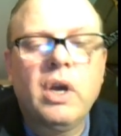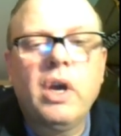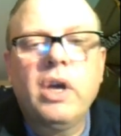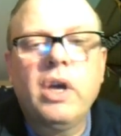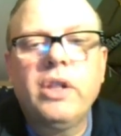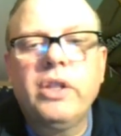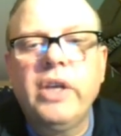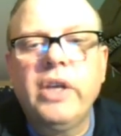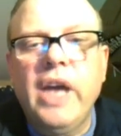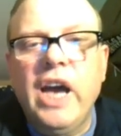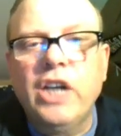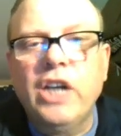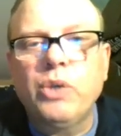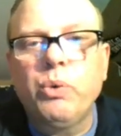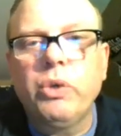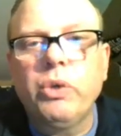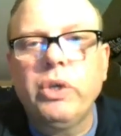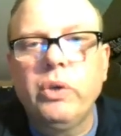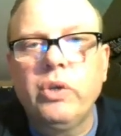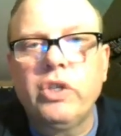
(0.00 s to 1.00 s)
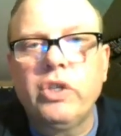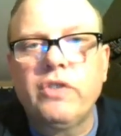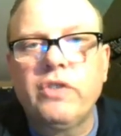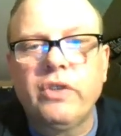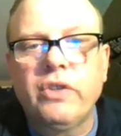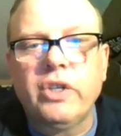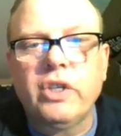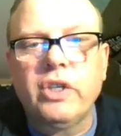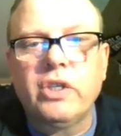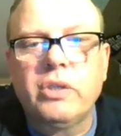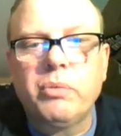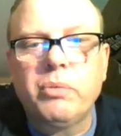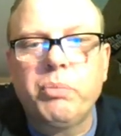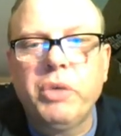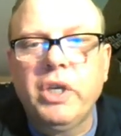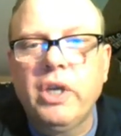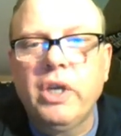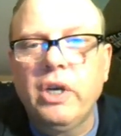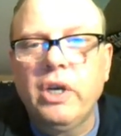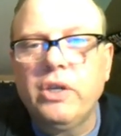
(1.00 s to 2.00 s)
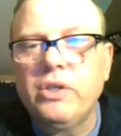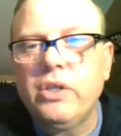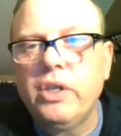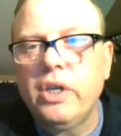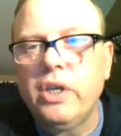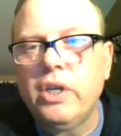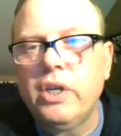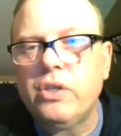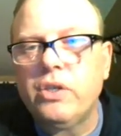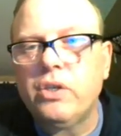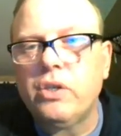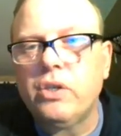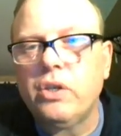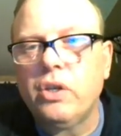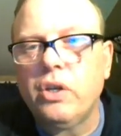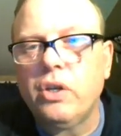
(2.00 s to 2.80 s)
The actual units for this, because this